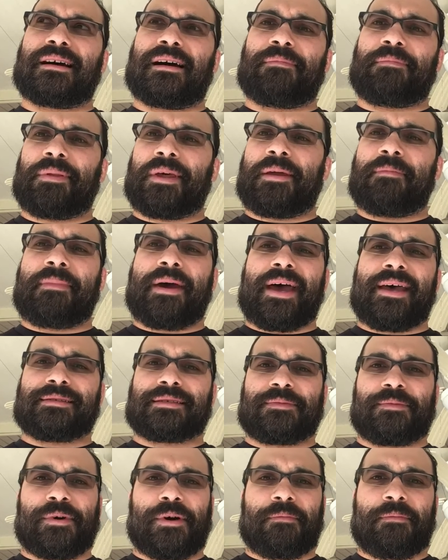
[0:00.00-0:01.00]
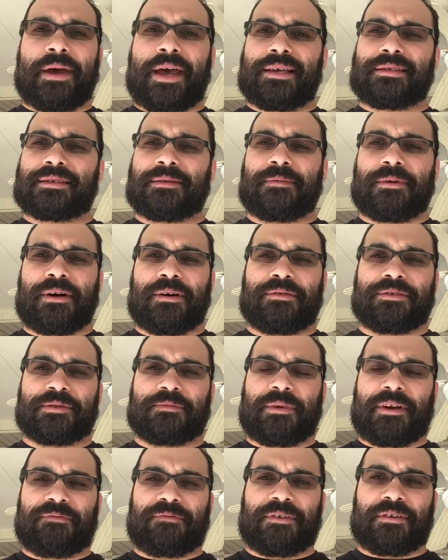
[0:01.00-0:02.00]
I played basketball. Basketball was
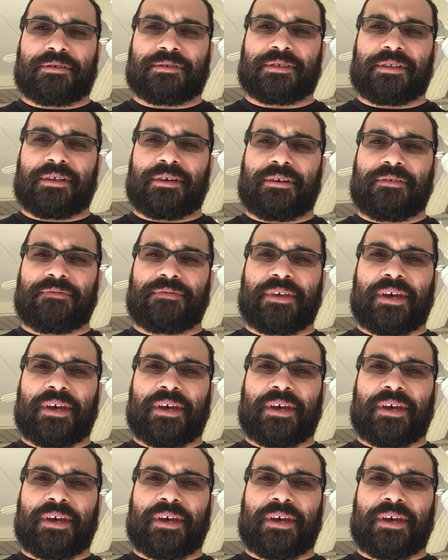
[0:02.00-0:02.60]
my first love.